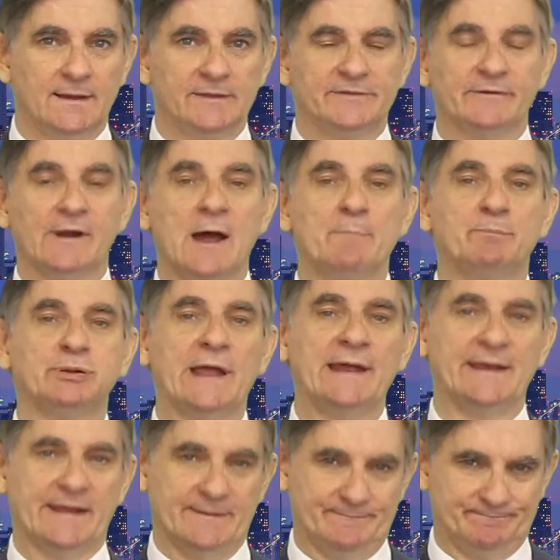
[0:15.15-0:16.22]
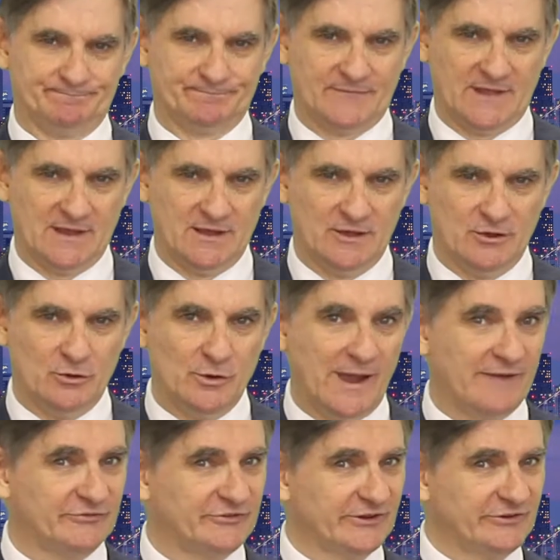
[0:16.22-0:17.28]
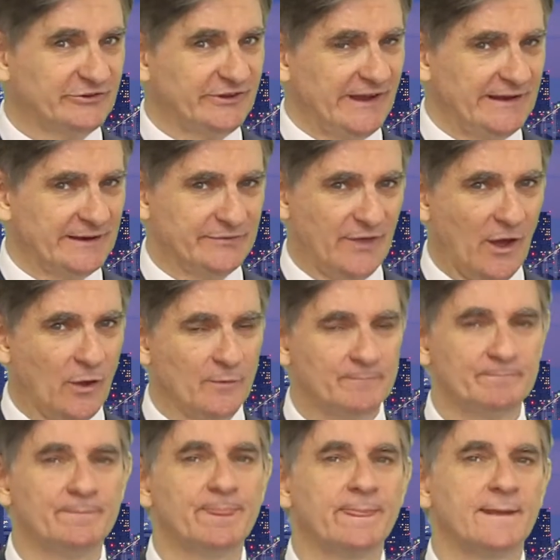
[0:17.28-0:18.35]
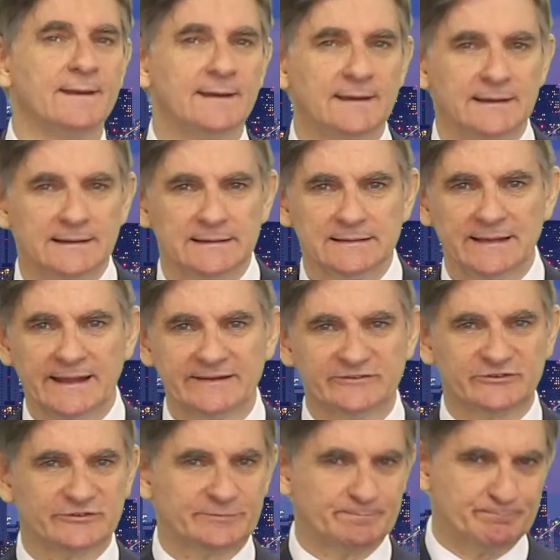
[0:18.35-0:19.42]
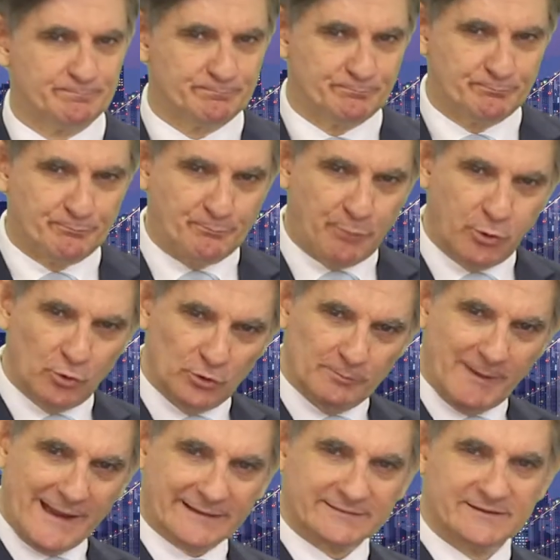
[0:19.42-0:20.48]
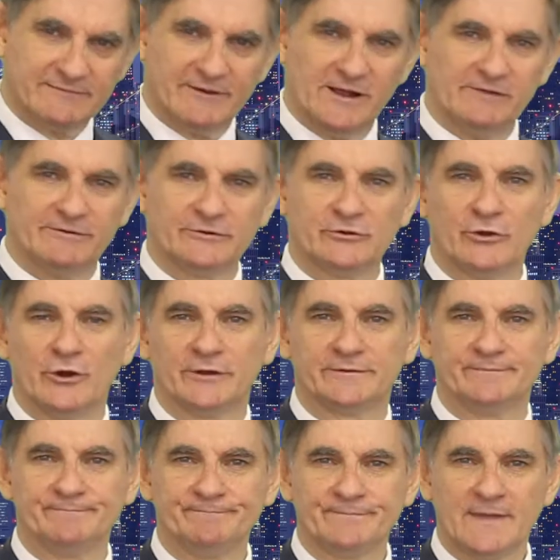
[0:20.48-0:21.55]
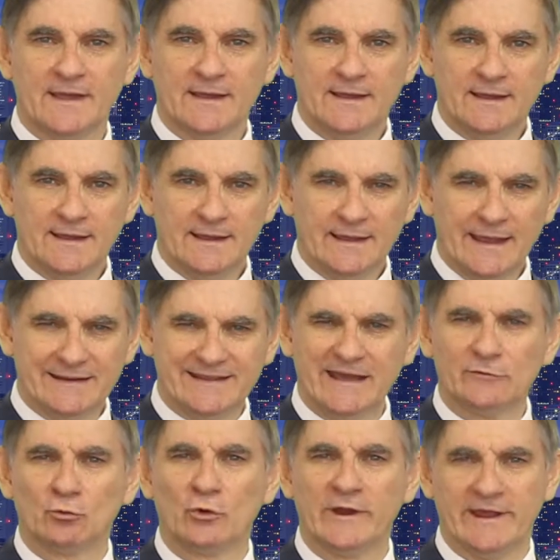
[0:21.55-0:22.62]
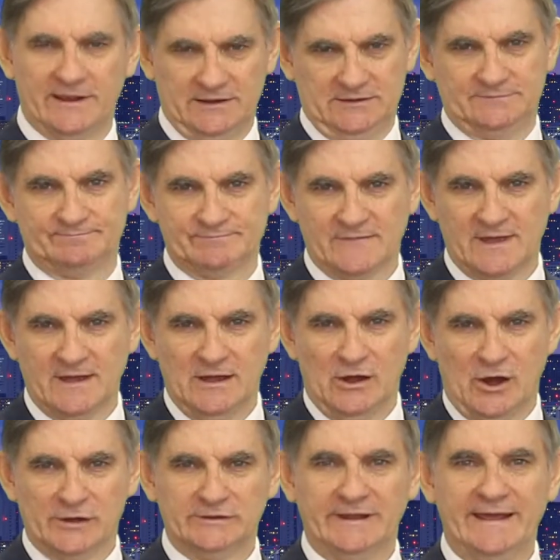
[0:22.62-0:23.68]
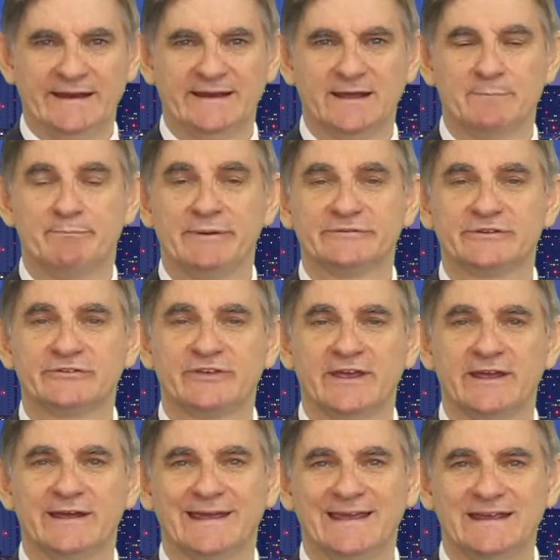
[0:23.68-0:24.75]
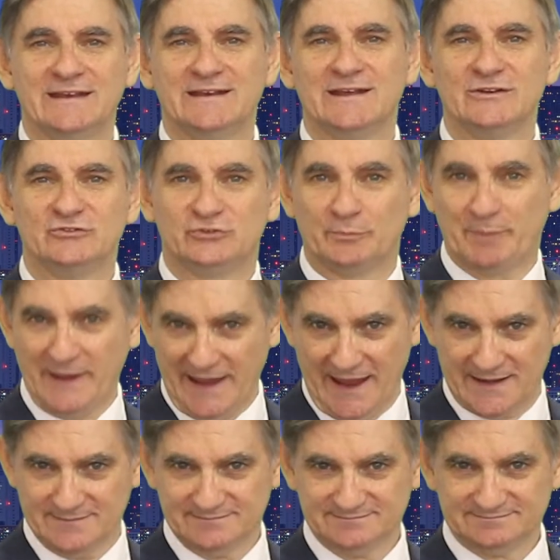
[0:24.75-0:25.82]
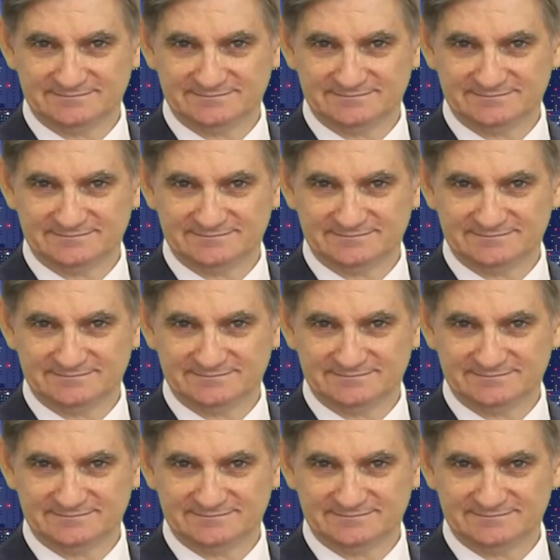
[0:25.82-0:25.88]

There are plenty who have succeeded, though. Let's pull back the velvet curtain and get real on leading a business here in Japan.